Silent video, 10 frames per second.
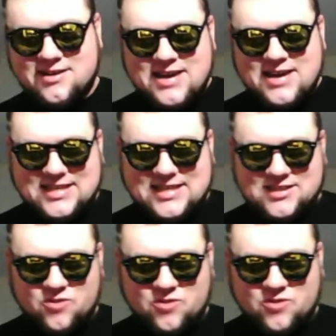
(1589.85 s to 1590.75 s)
It doesn't
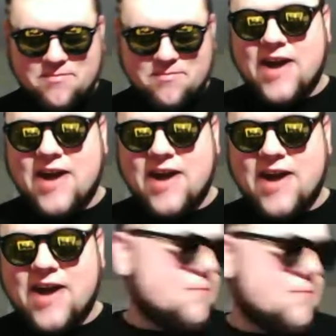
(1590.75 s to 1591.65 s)
really matter,
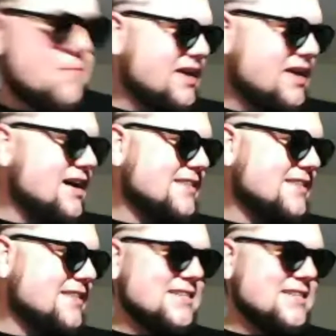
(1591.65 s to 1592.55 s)
because
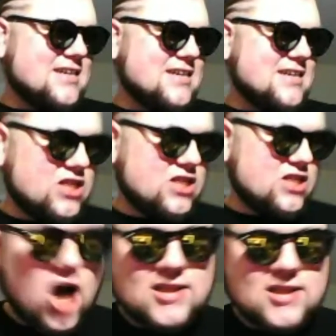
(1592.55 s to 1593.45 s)
the
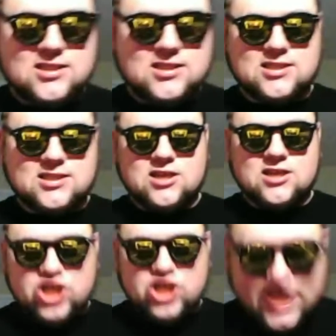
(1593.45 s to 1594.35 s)
losses
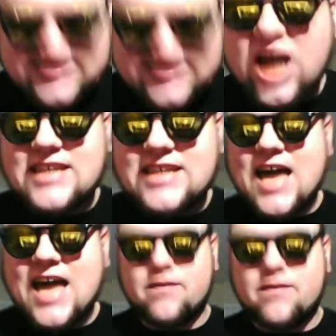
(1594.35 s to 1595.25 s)
get sucked out
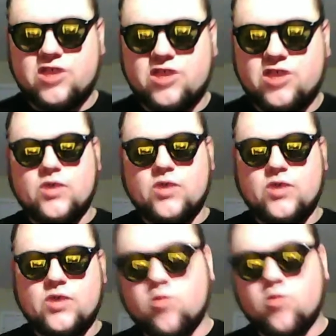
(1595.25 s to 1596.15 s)
of you either in the
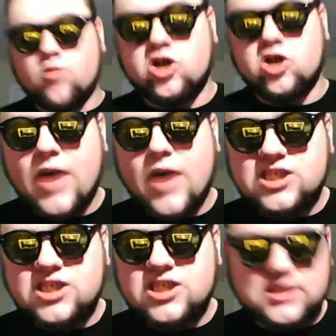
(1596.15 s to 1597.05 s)
form of low
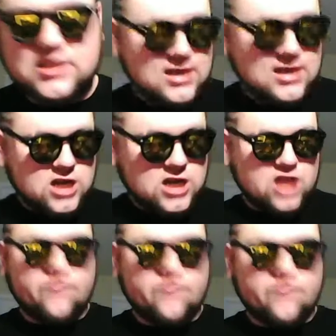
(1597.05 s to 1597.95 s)
wages, in the
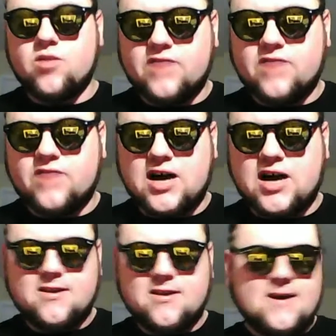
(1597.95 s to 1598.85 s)
form of
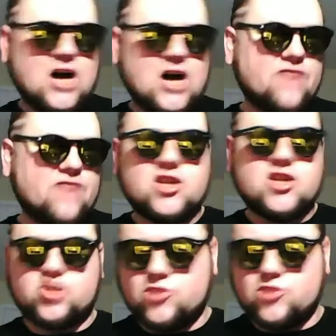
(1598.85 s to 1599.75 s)
unfair
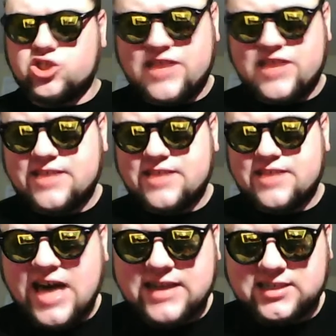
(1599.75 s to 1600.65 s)
distribution of income
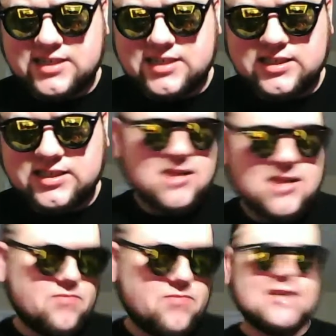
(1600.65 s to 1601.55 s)
taxes,
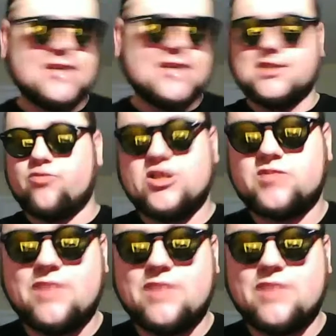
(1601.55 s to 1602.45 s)
because the richest
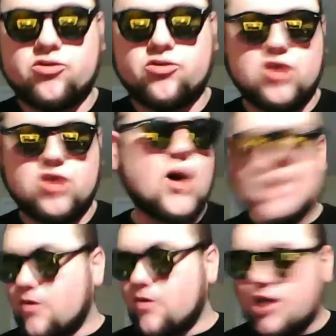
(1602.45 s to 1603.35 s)
people know how to get
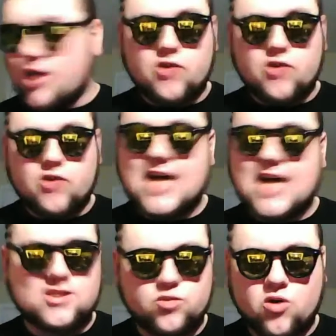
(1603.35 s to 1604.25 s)
around all the tax
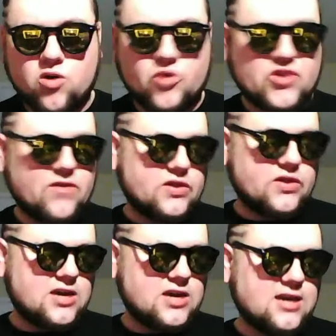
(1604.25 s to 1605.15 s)
loopholes and
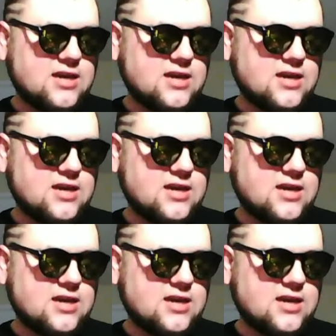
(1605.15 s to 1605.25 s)
everything.